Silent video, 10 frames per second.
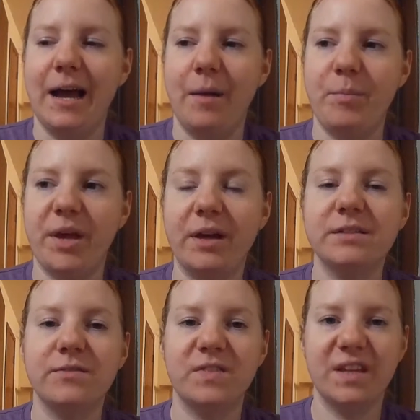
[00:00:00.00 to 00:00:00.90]
Because
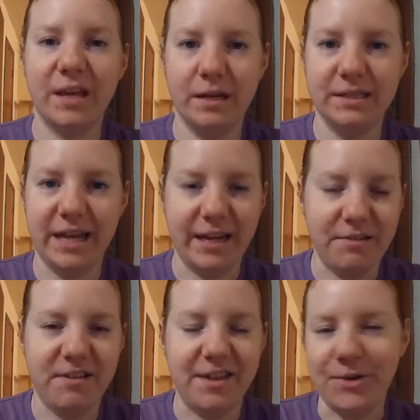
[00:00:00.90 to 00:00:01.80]
of the guilt,
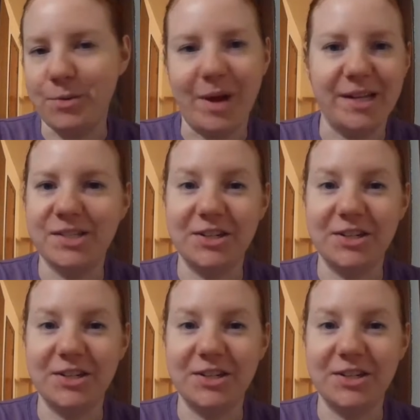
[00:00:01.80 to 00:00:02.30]
anything that reminds